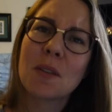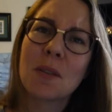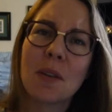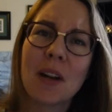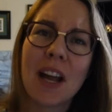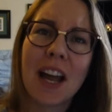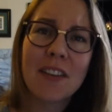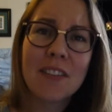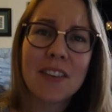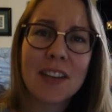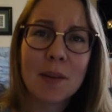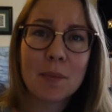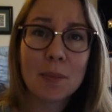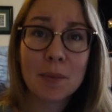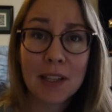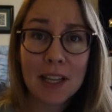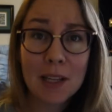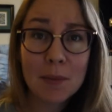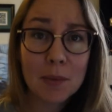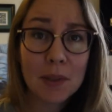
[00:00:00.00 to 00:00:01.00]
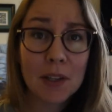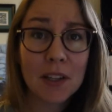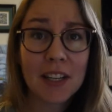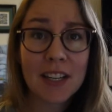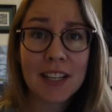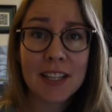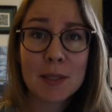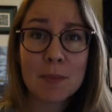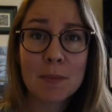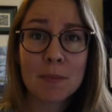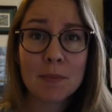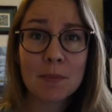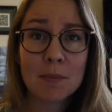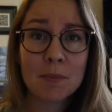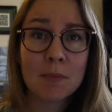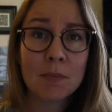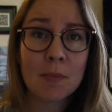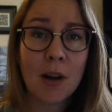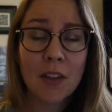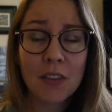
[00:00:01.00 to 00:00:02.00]
So having a plan book
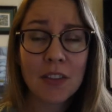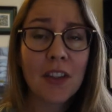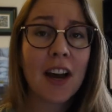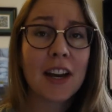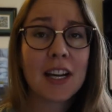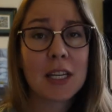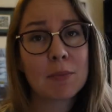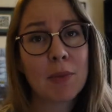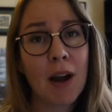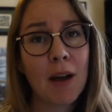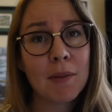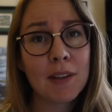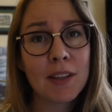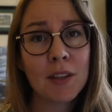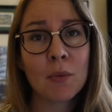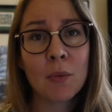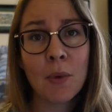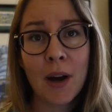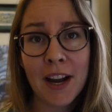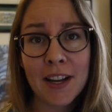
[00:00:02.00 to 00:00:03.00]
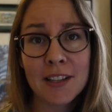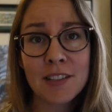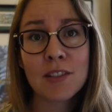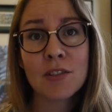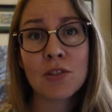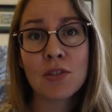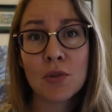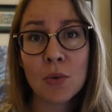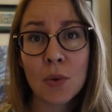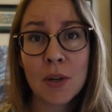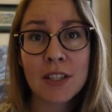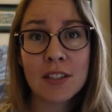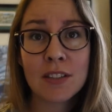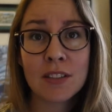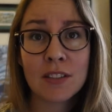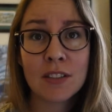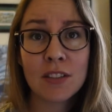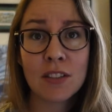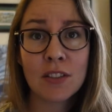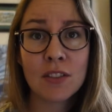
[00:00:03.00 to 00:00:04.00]
online is probably the wisest
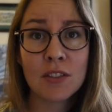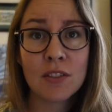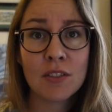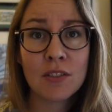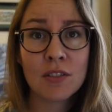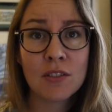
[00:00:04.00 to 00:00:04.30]
choice to